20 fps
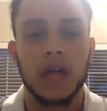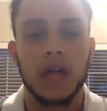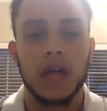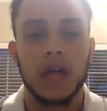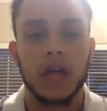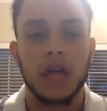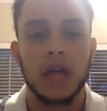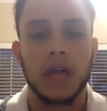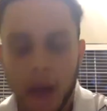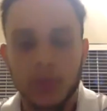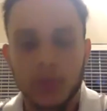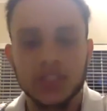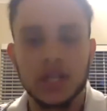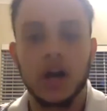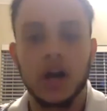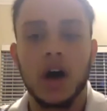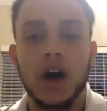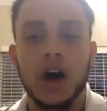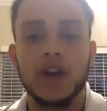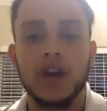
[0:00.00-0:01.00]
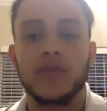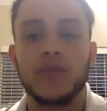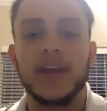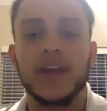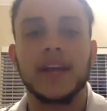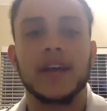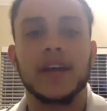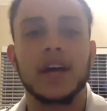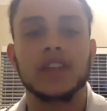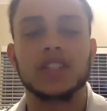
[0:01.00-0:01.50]
When I was an
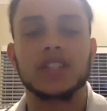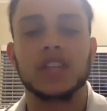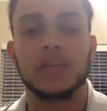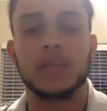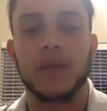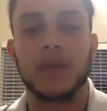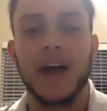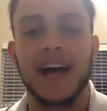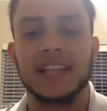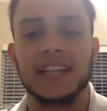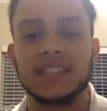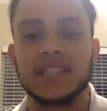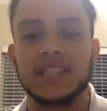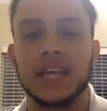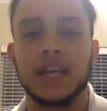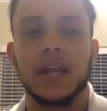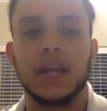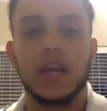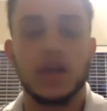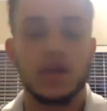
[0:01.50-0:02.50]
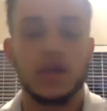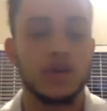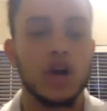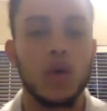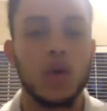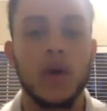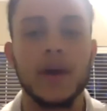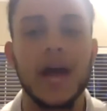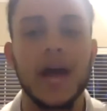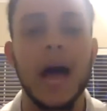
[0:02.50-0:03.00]
unranked customer, I said, you know
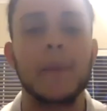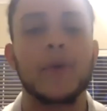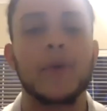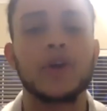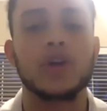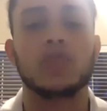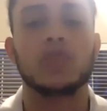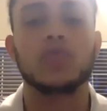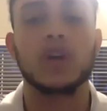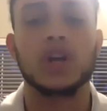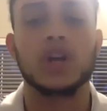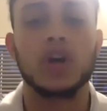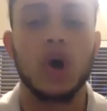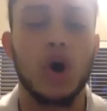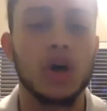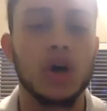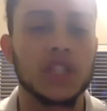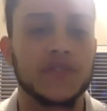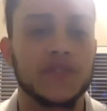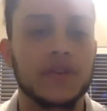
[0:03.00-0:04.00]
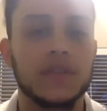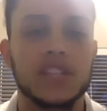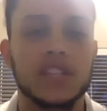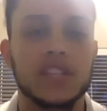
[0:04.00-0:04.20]
what? I'm going to run calls for this